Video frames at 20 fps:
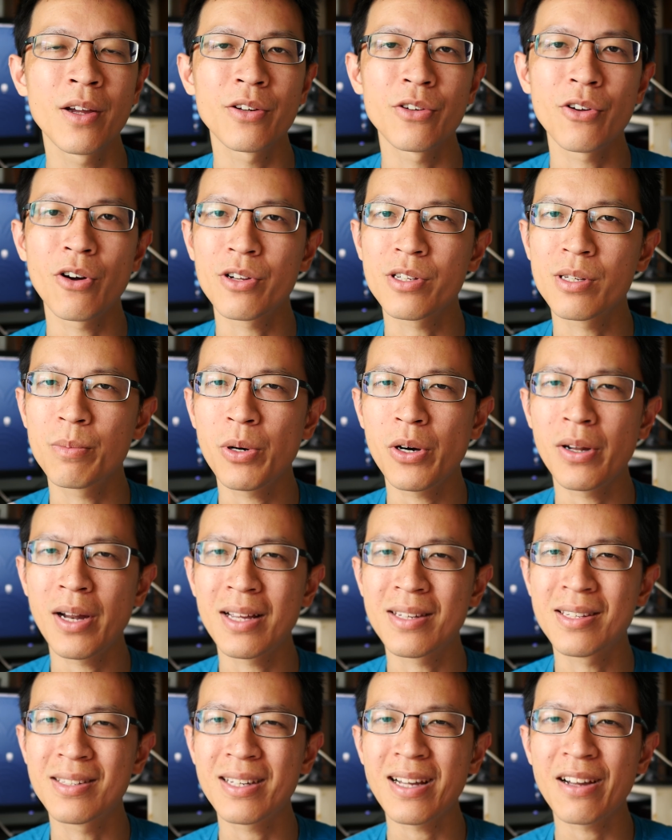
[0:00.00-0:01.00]
Your support
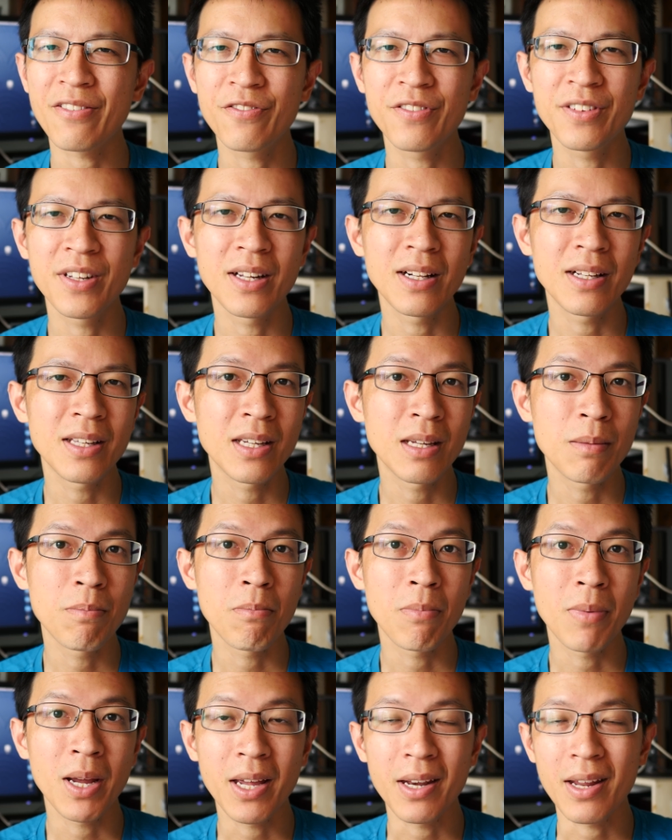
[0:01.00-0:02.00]
has definitely
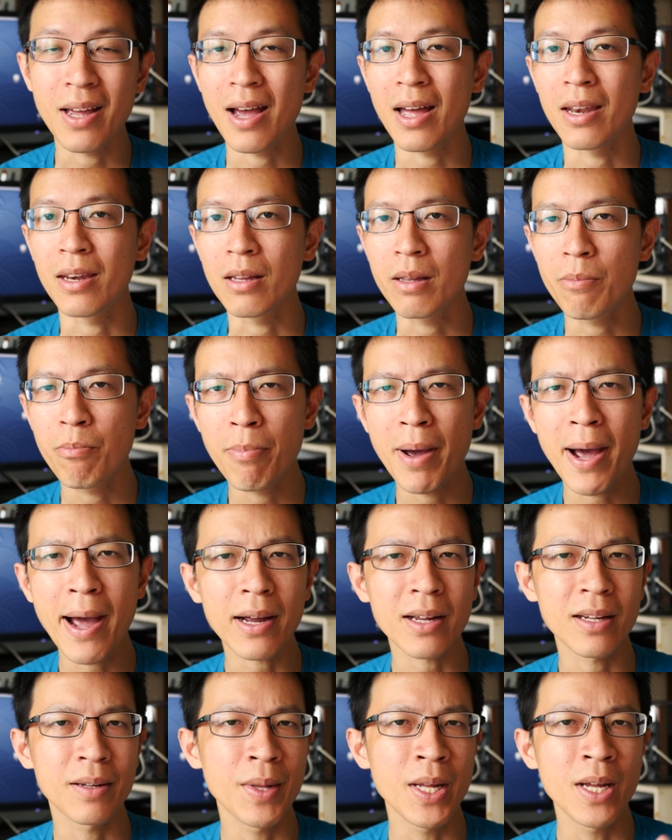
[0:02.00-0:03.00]
made an
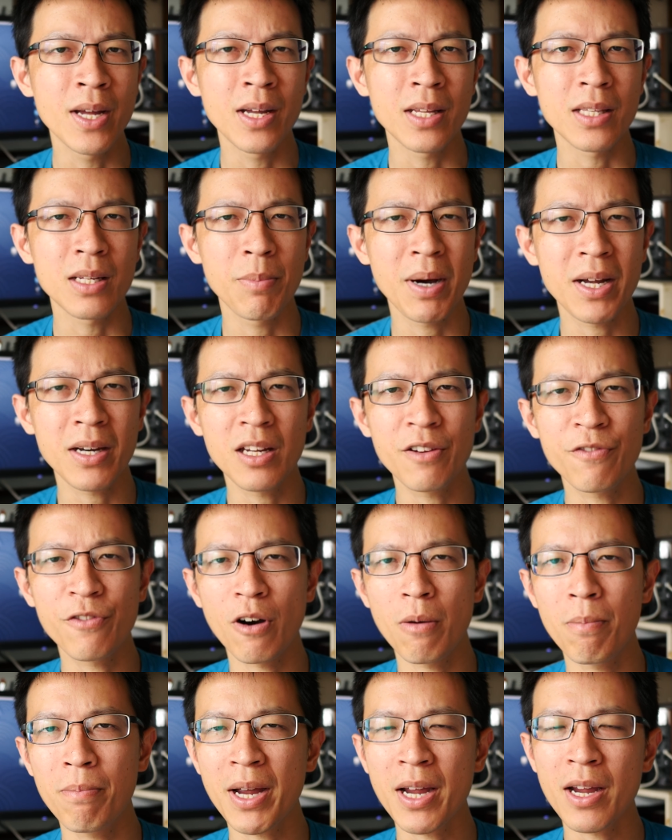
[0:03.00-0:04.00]
impact. The money
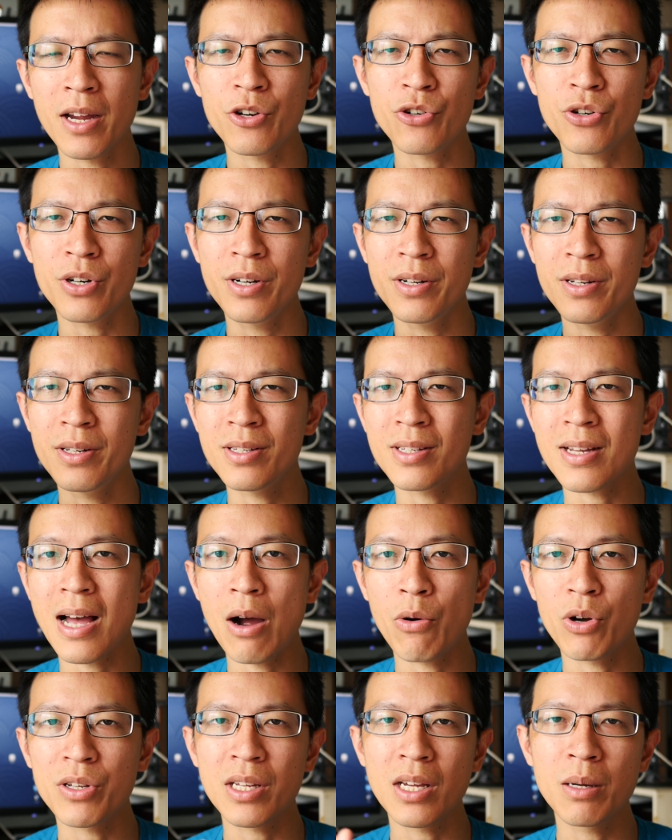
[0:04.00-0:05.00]
from patrons,
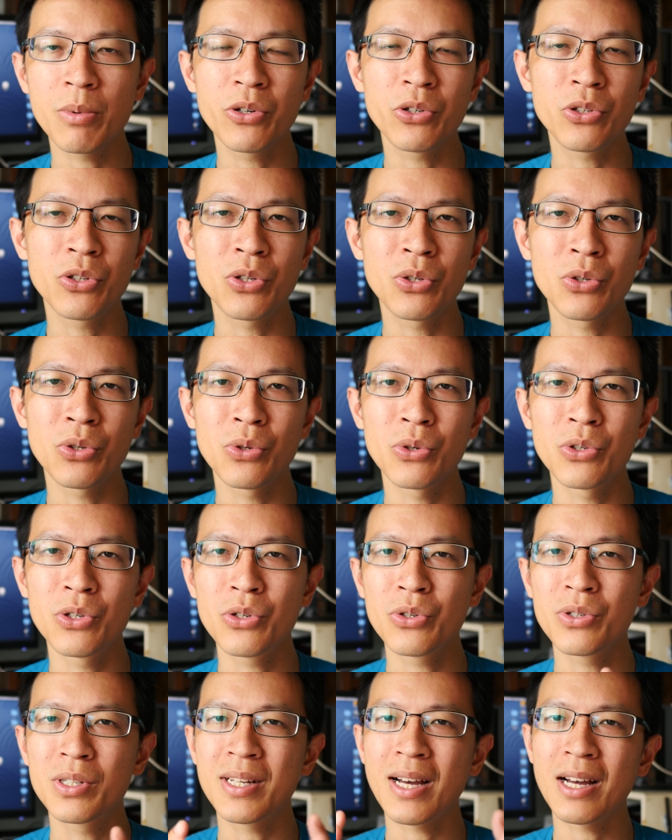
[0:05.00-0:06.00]
I was able to
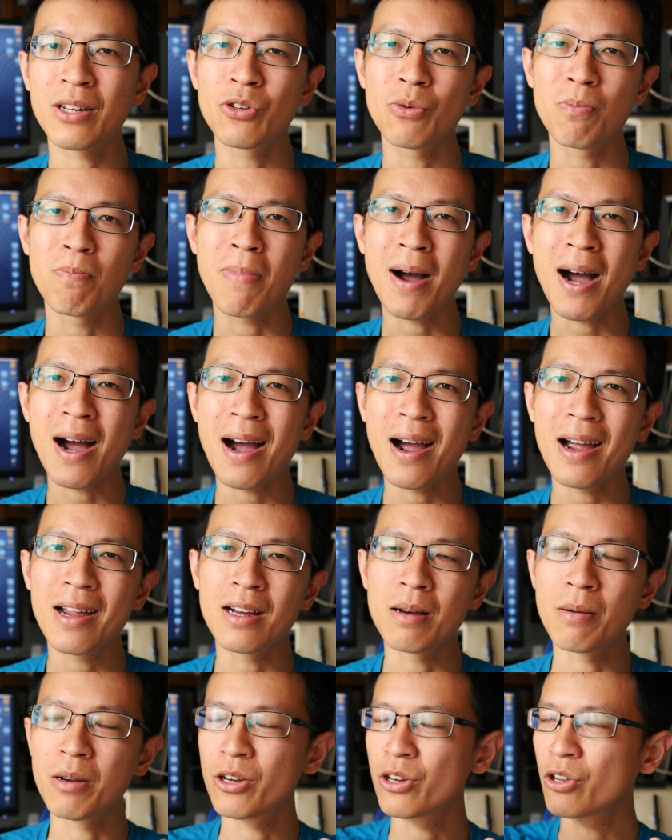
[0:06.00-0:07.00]
use that to buy
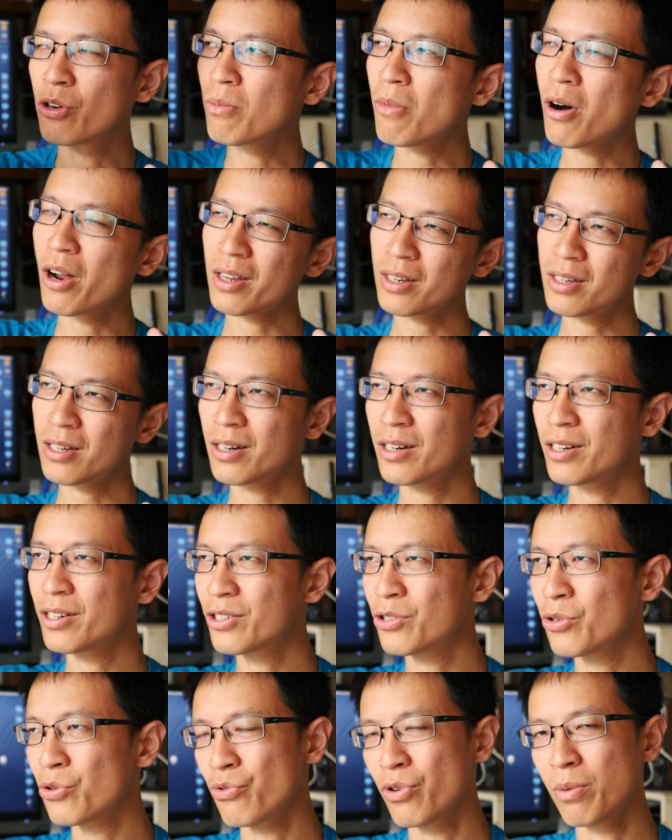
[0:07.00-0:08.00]
a new monitor
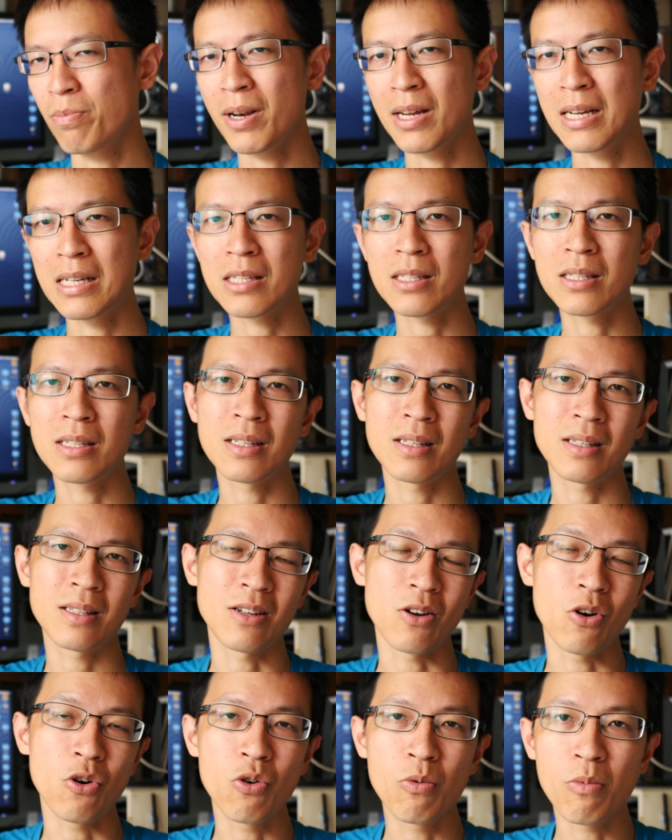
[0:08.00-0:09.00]
to replace
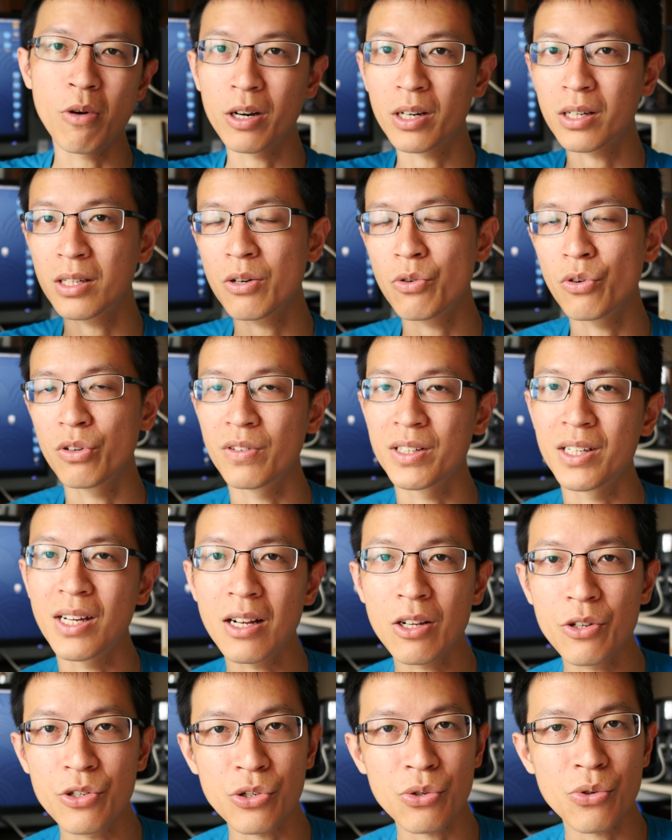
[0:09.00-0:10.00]
the old monitor with a
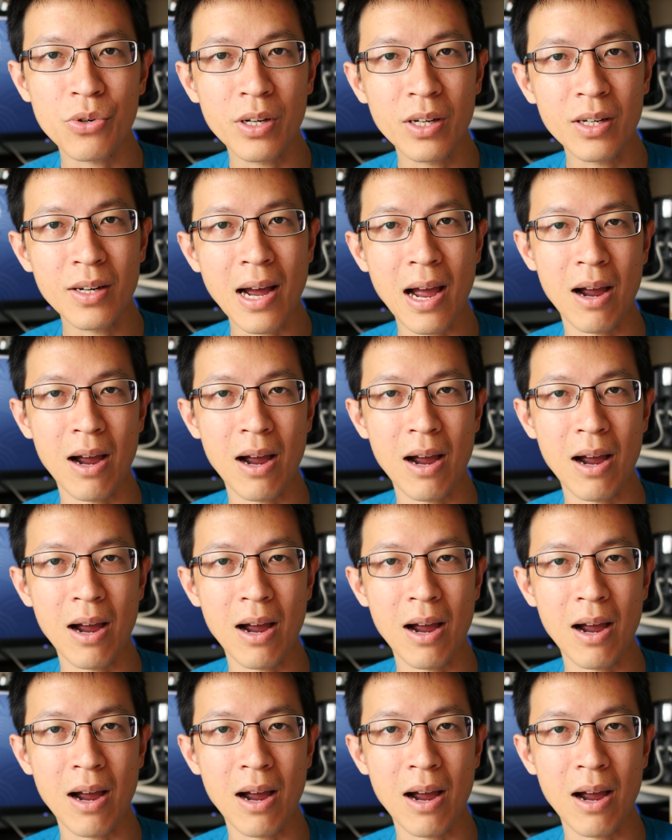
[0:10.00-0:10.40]
yellow screen.